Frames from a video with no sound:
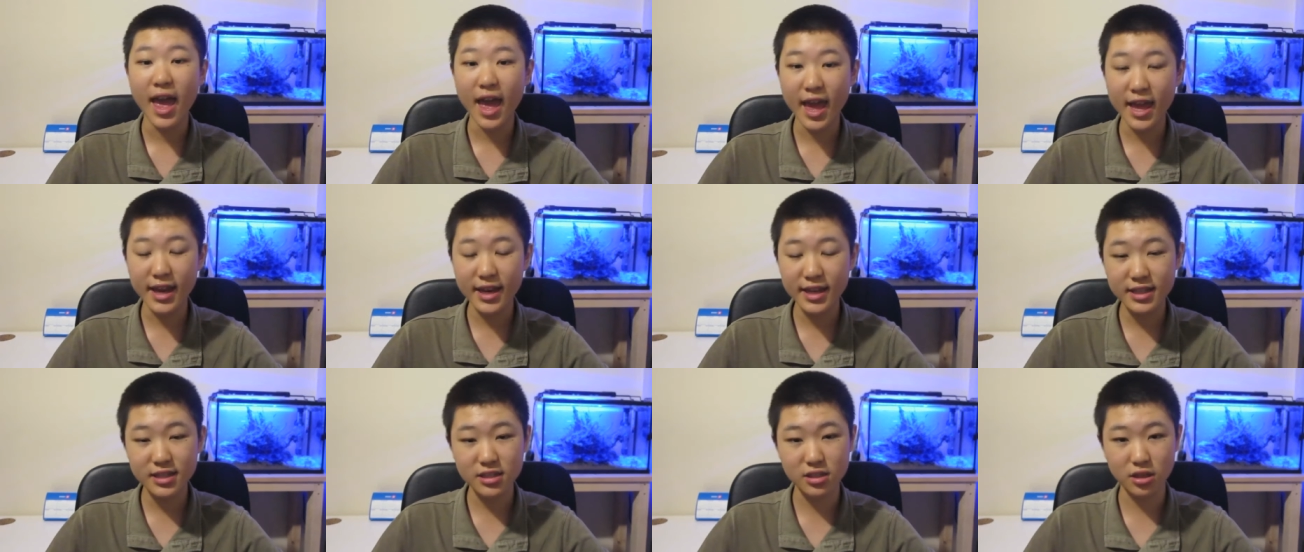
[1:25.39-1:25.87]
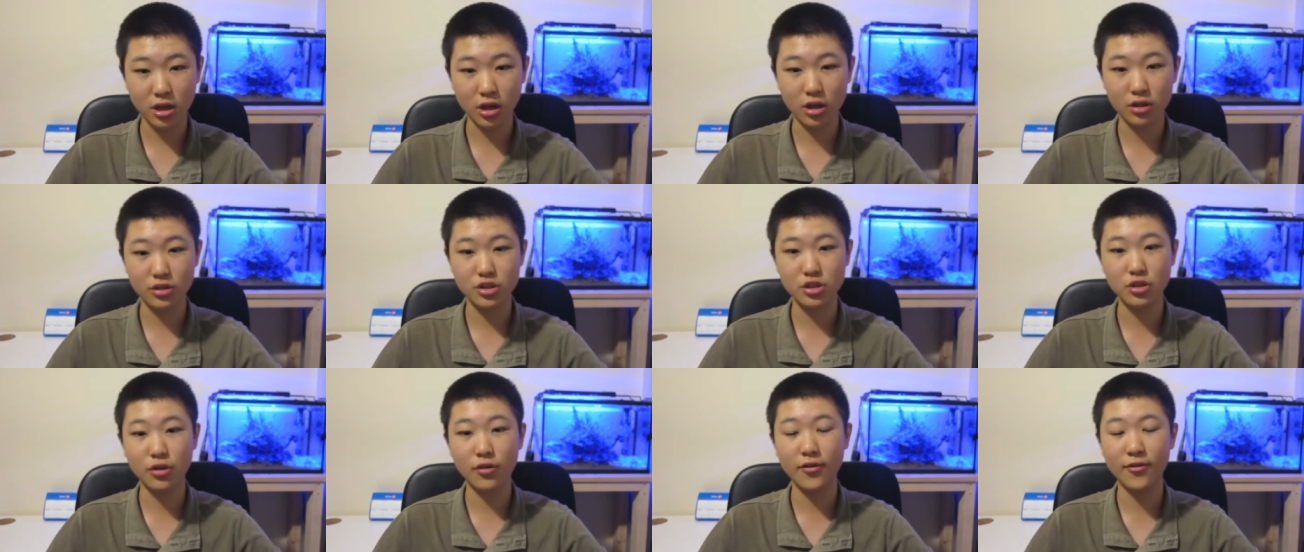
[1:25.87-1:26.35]
and it's
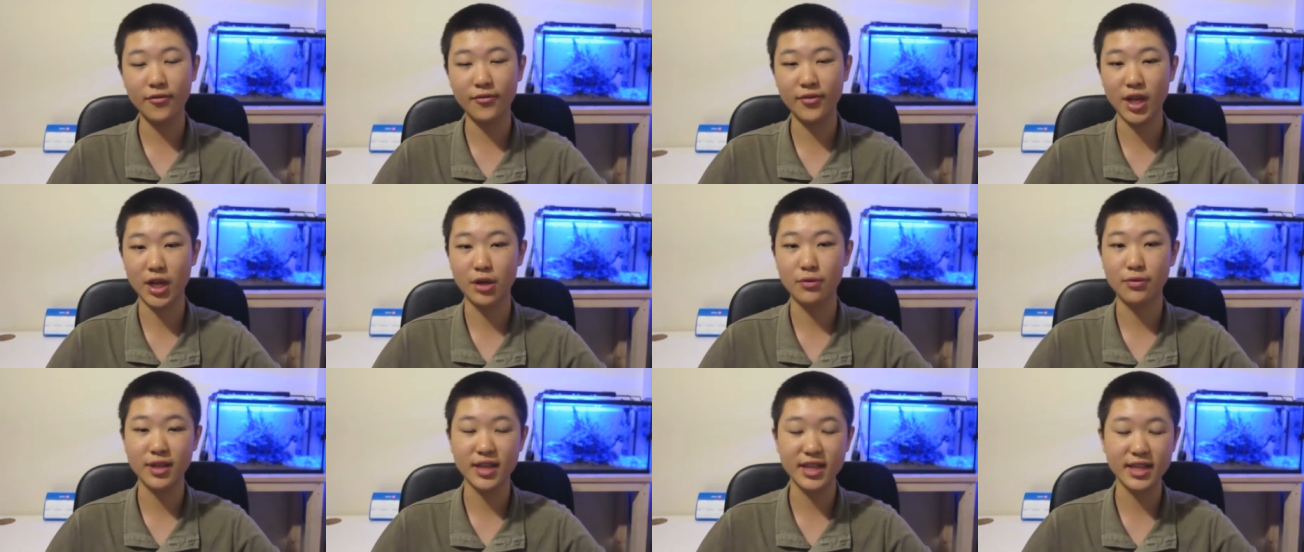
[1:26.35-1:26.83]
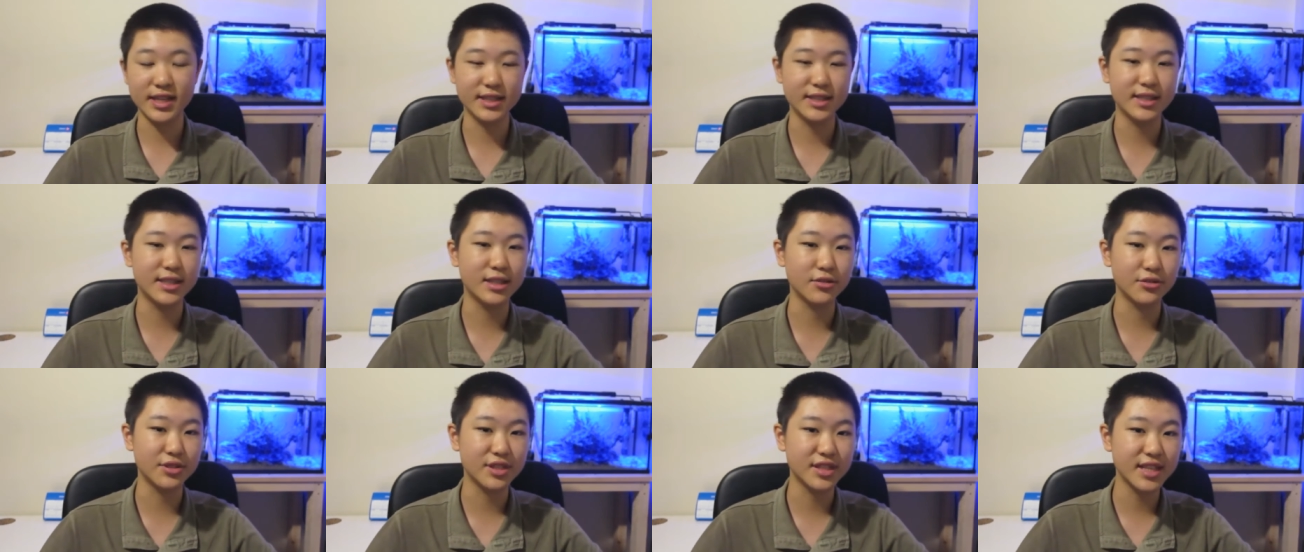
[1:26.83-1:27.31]
also very
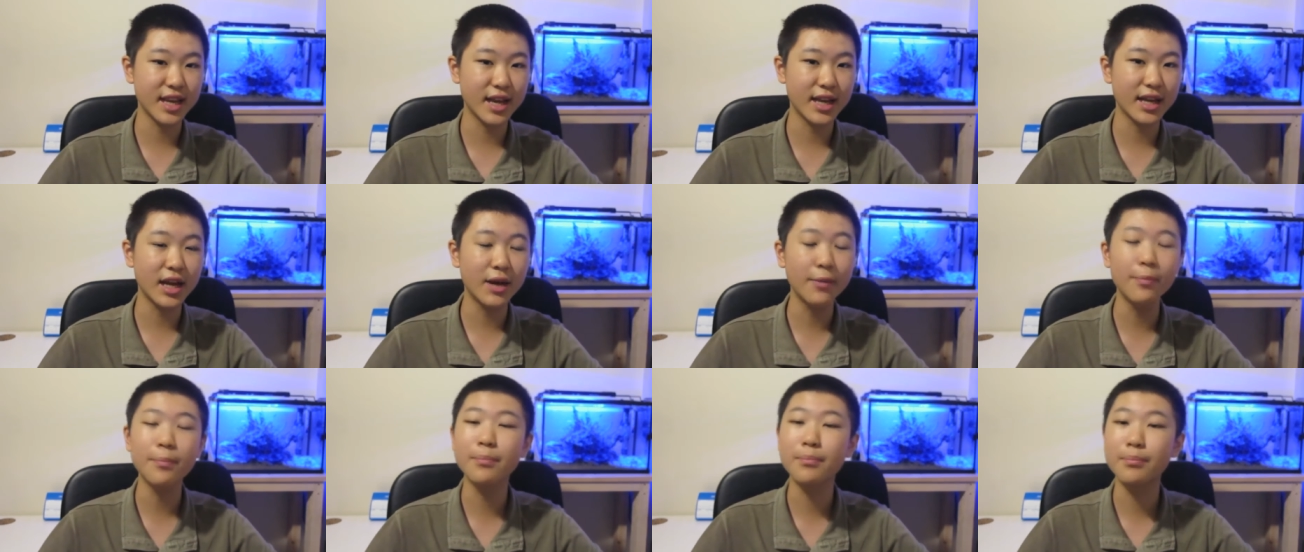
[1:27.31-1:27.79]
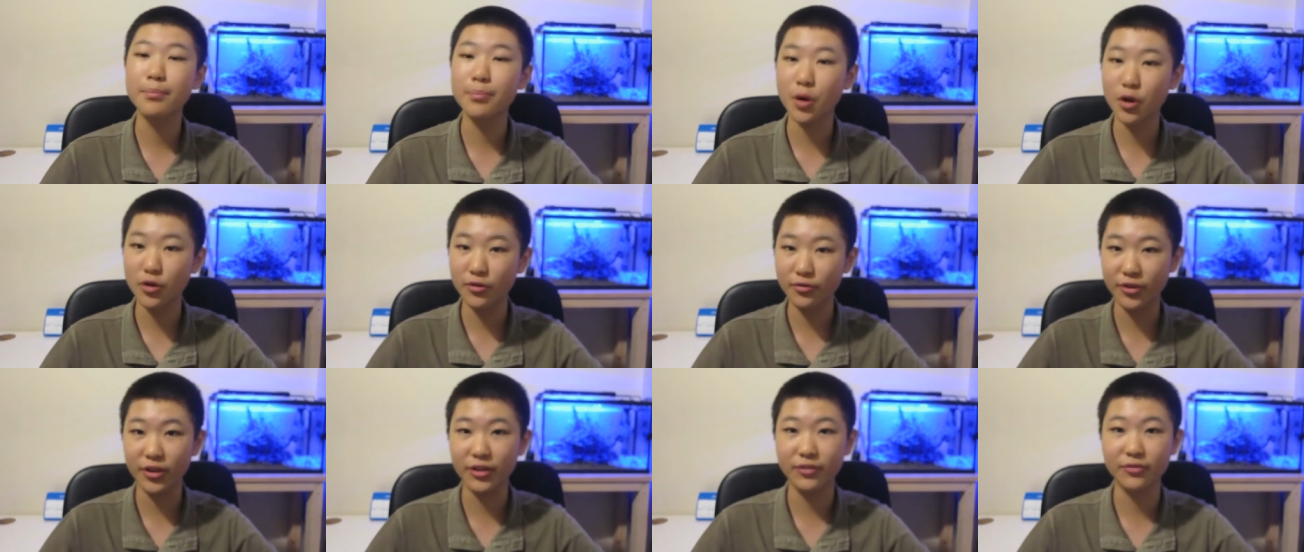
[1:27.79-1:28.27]
easy to set up,
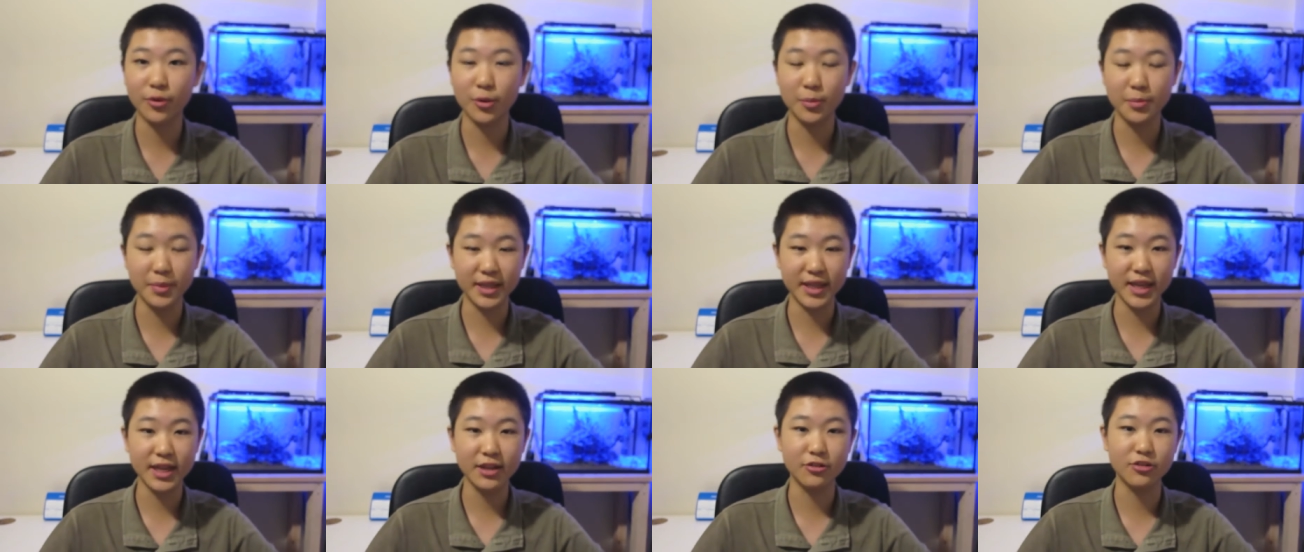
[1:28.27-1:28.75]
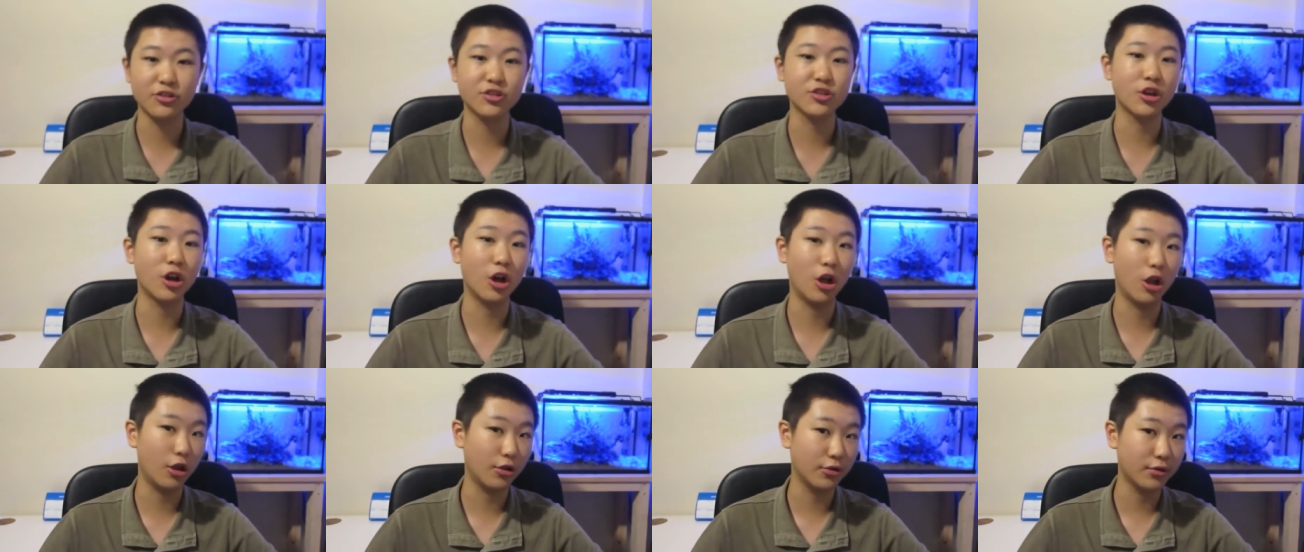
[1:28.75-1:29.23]
perfect for
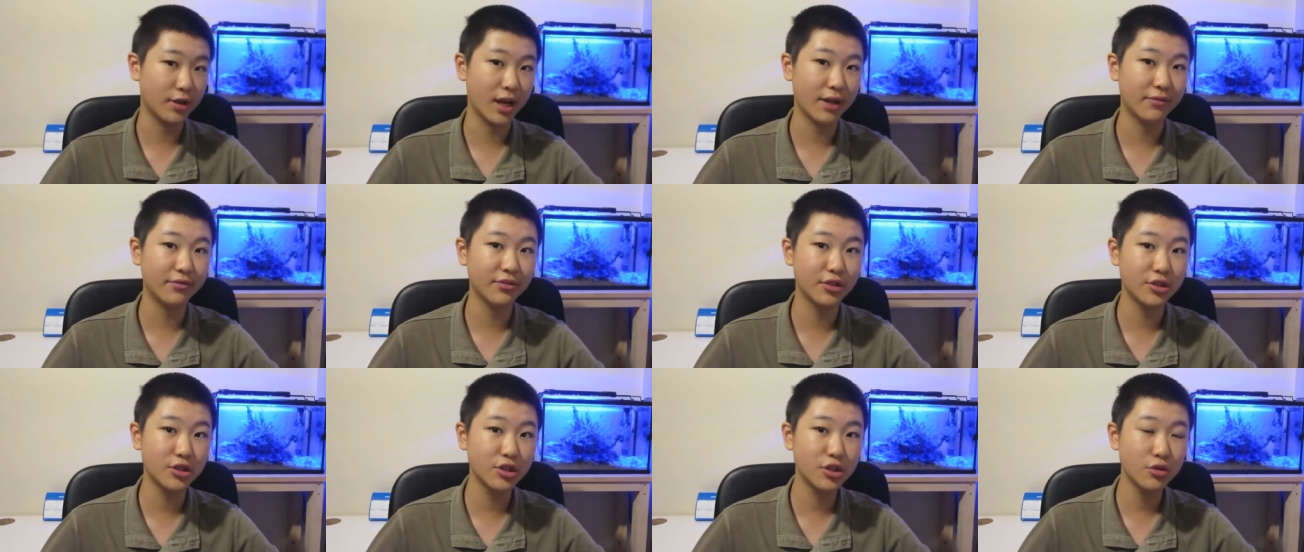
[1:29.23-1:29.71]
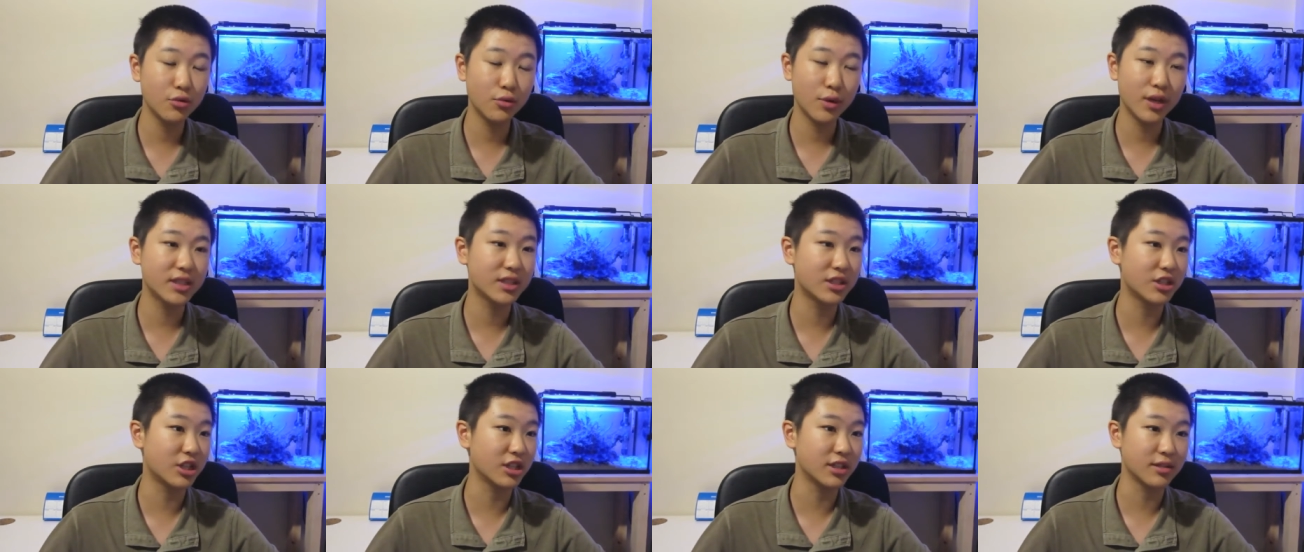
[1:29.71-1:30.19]
beginners. All you have to do
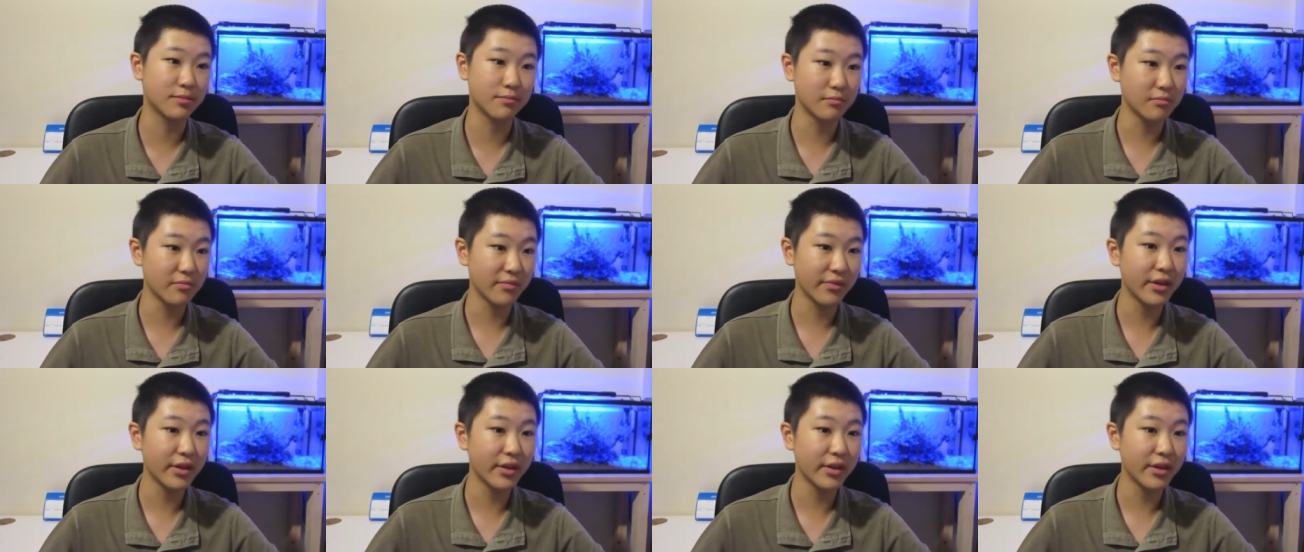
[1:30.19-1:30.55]
is just,